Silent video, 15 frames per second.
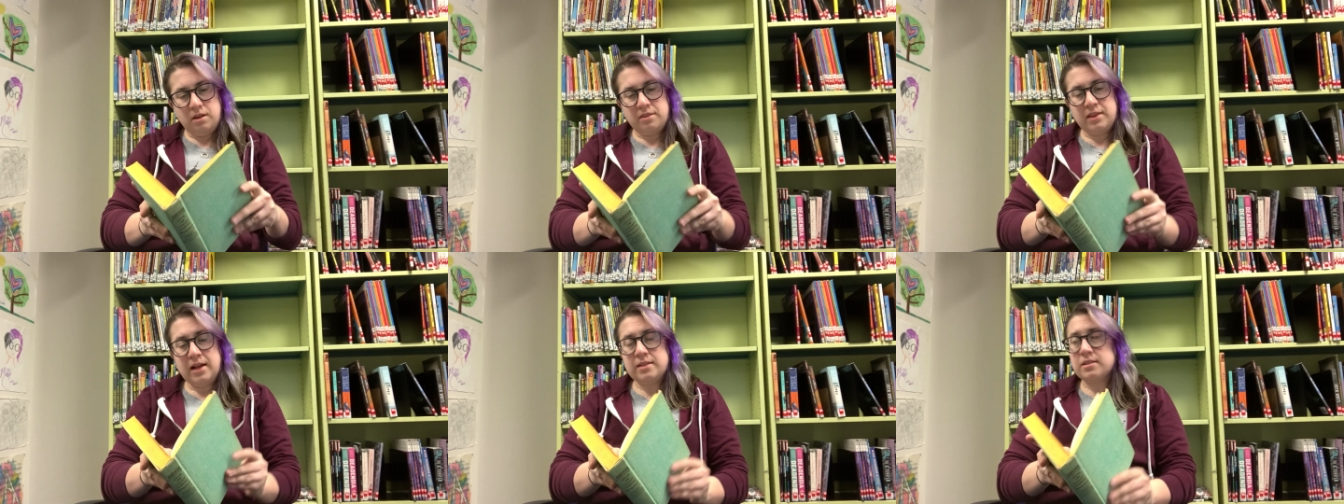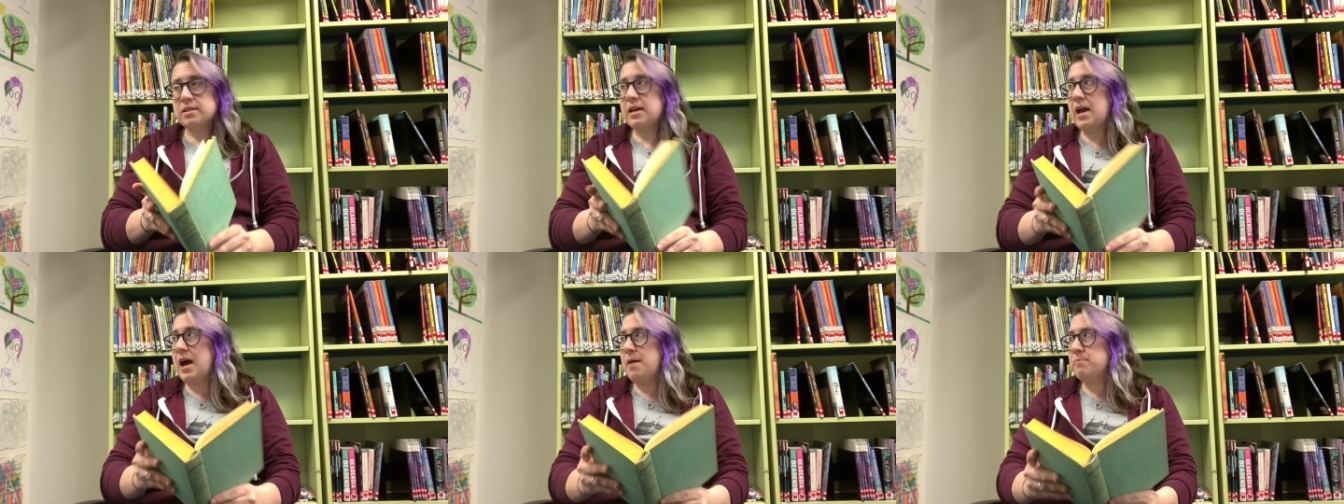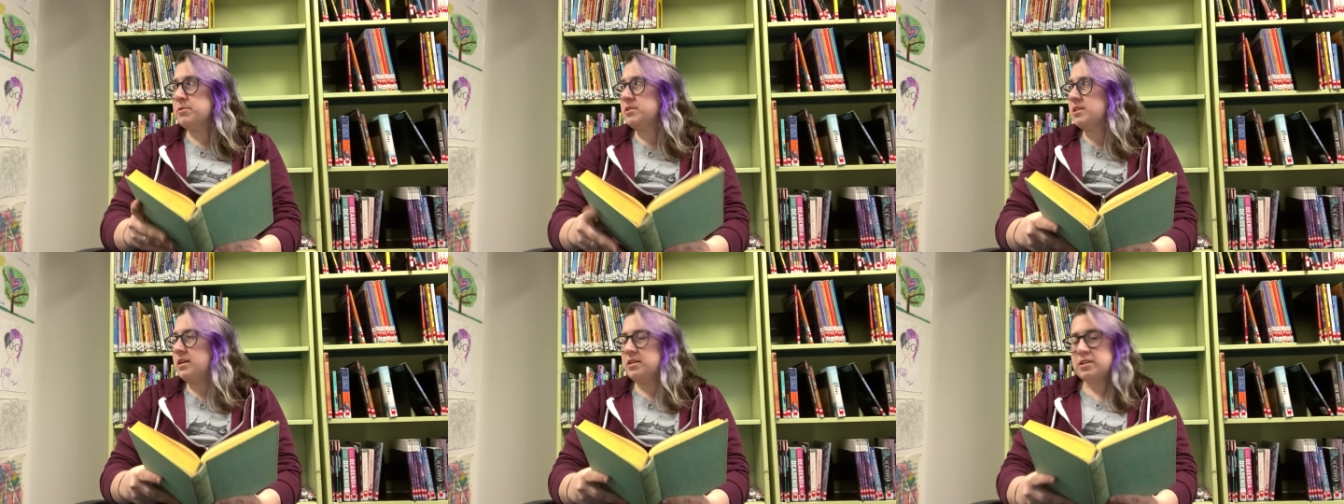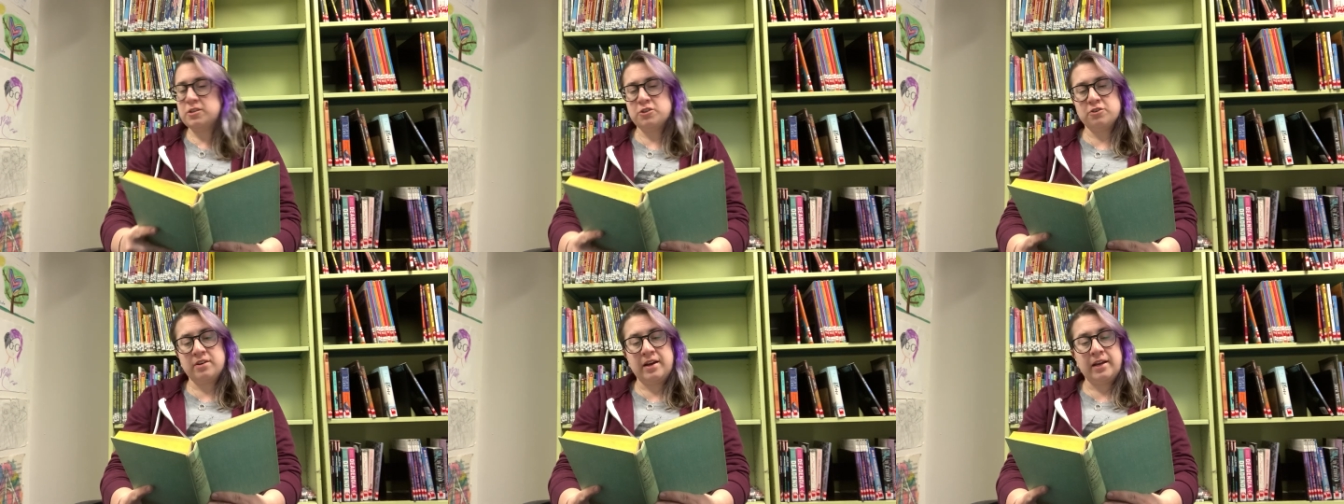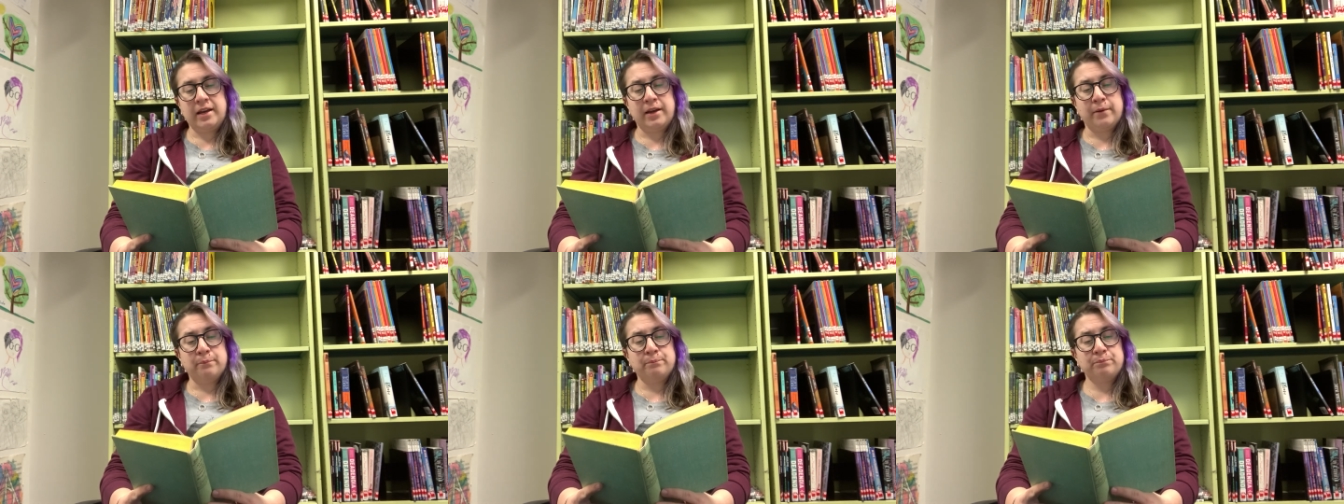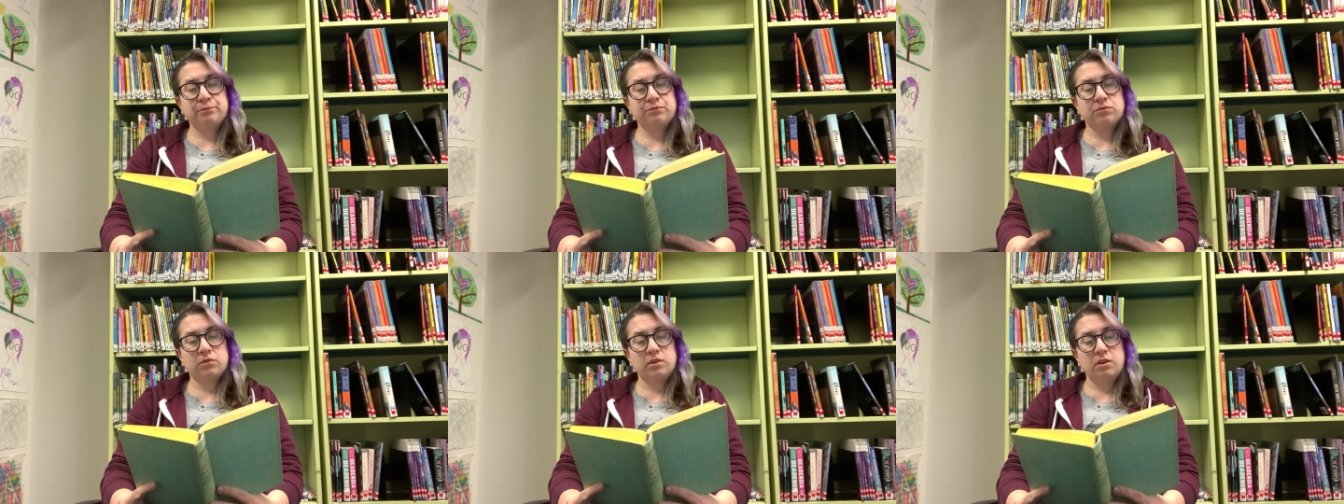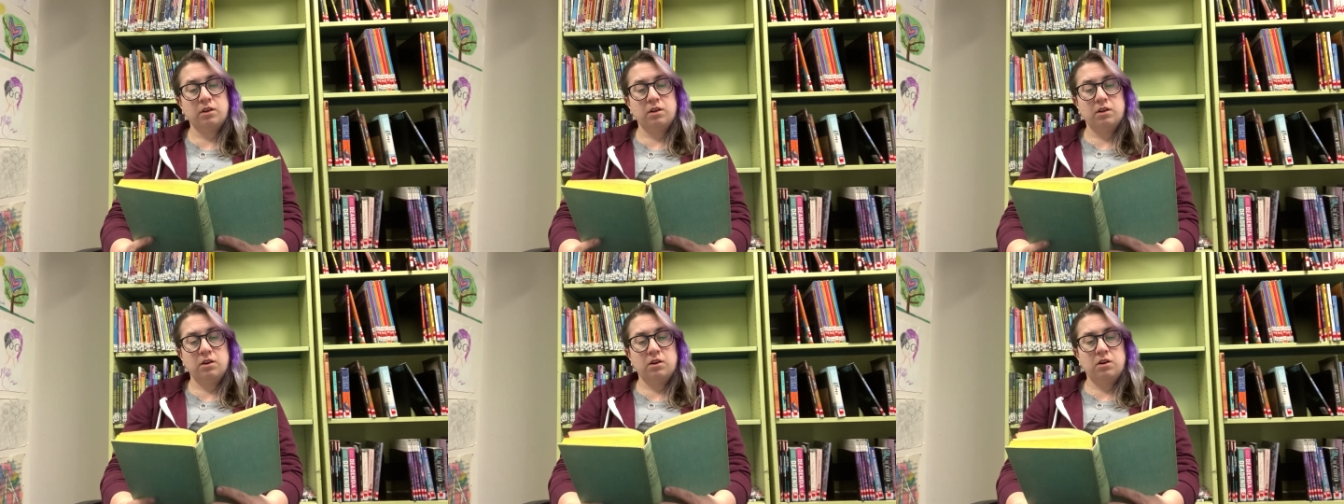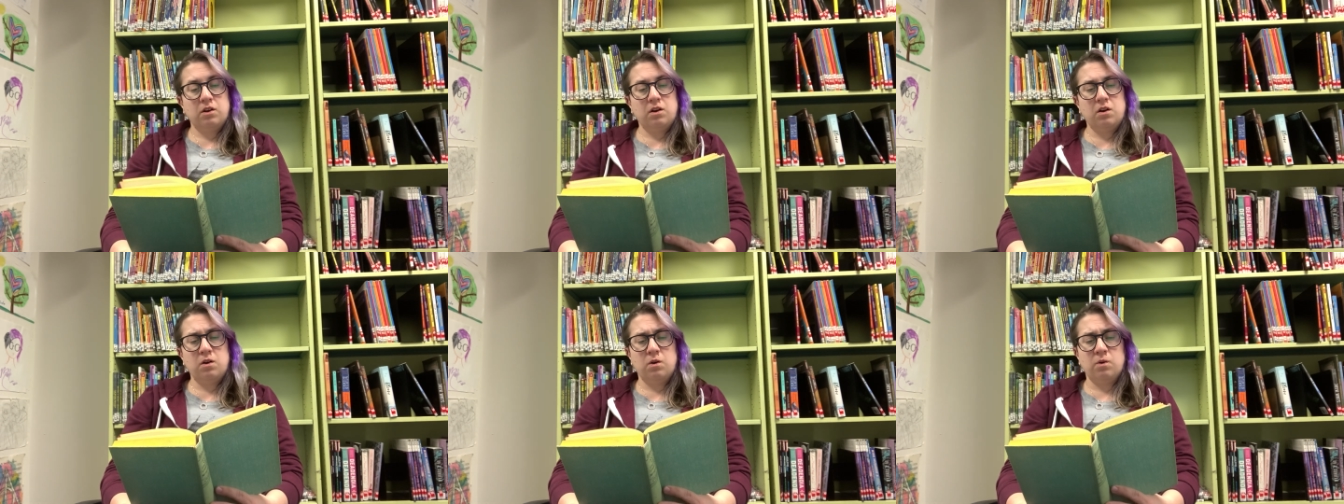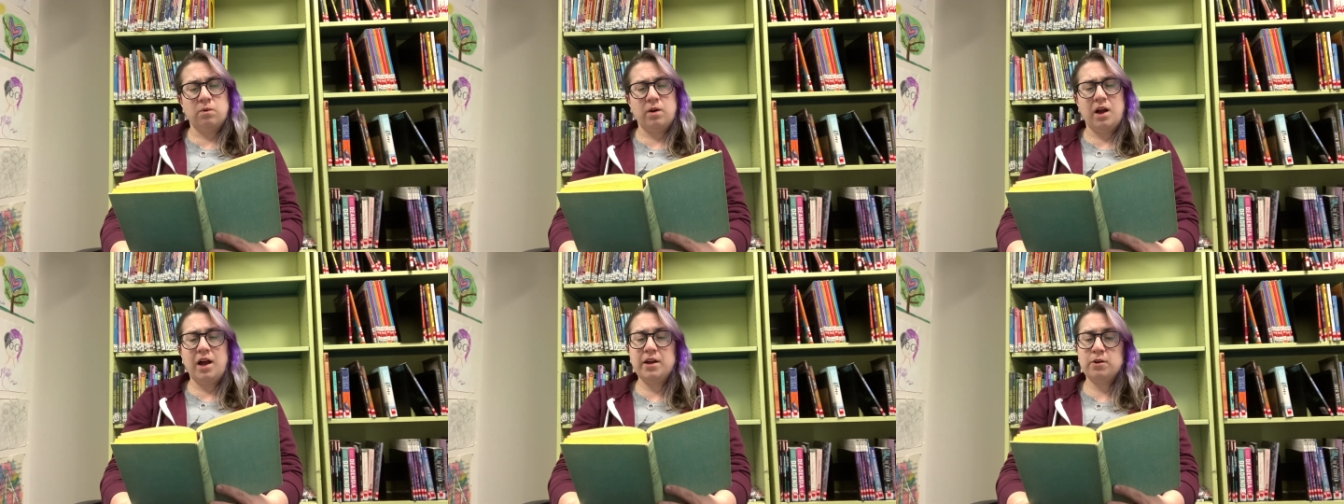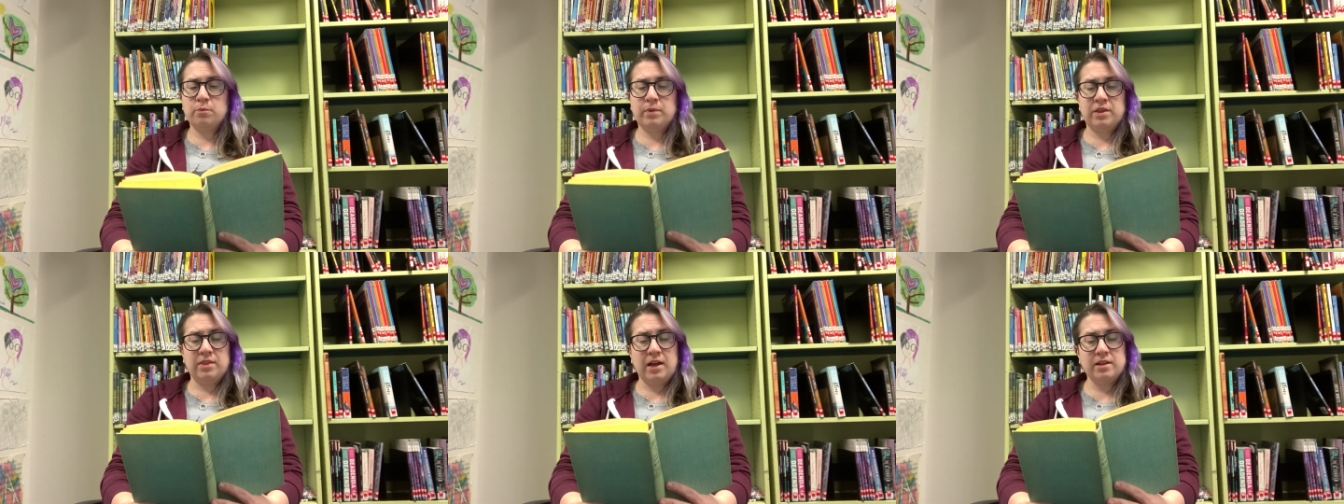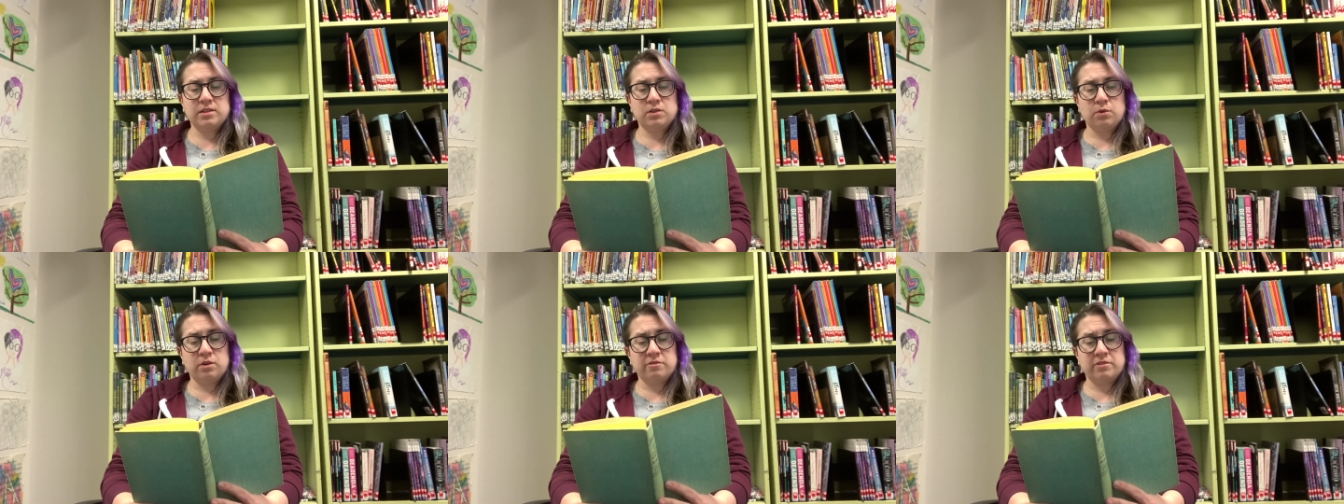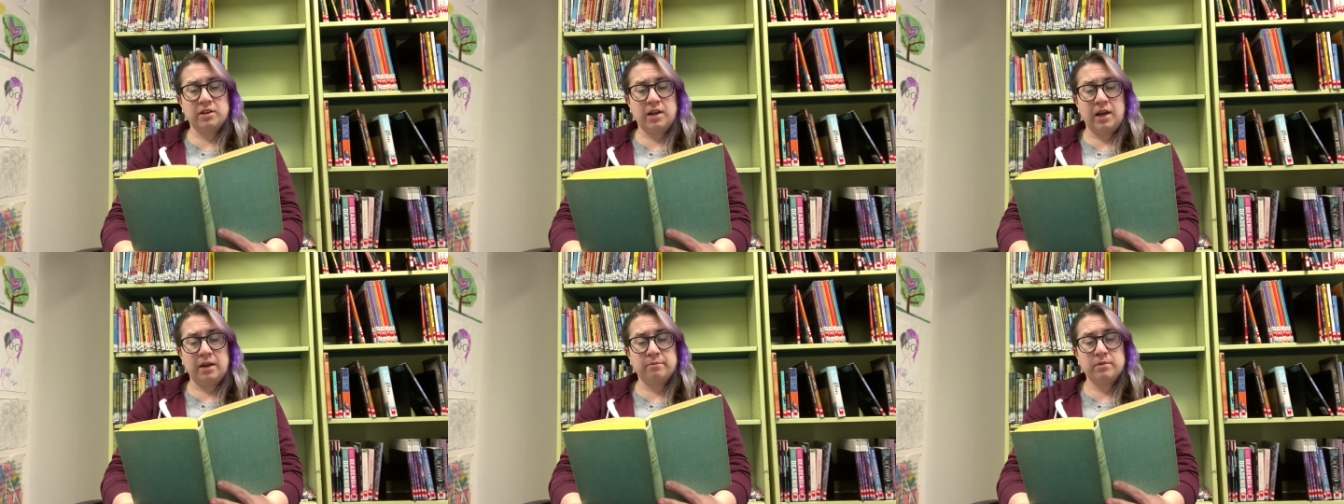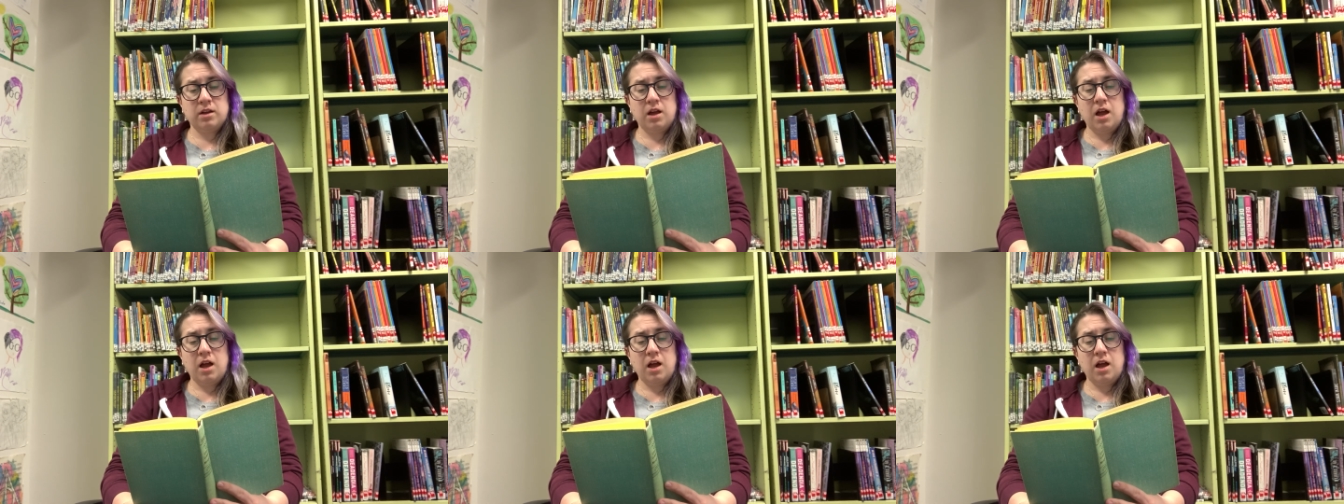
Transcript: That's the apple-scented geranium. Oh, I don't mean that sort of a name.